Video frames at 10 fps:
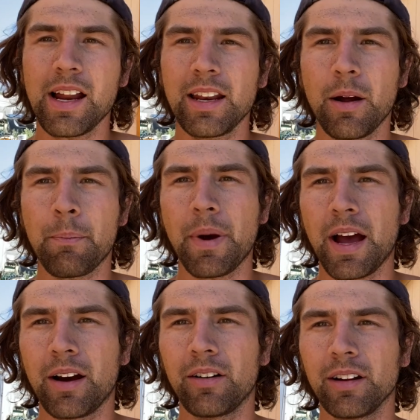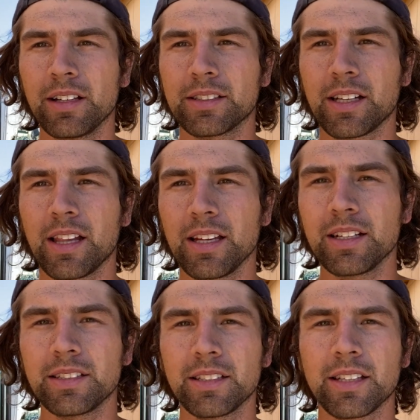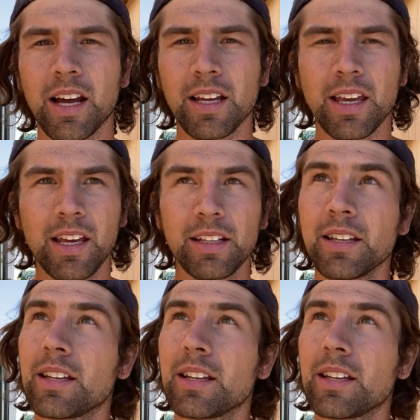About as clean as it's gonna get,